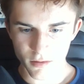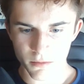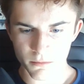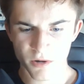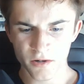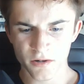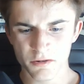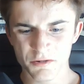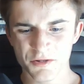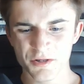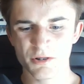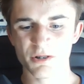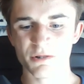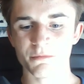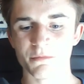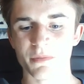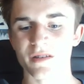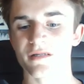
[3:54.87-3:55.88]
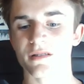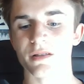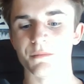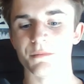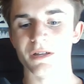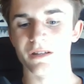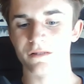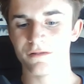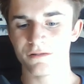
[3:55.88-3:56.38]
Monotone basically
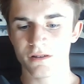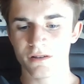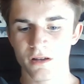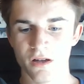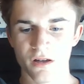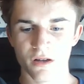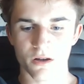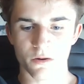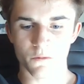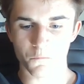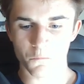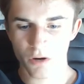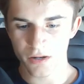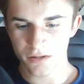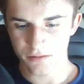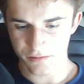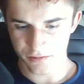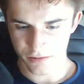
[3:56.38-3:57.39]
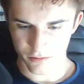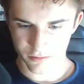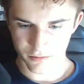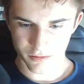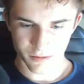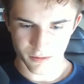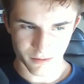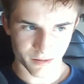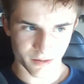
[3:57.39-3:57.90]
means one
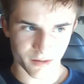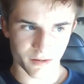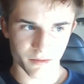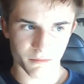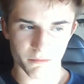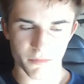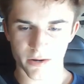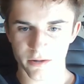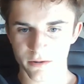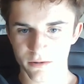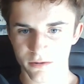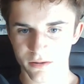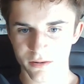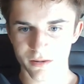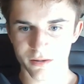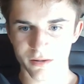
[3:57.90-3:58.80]
tone. Mono.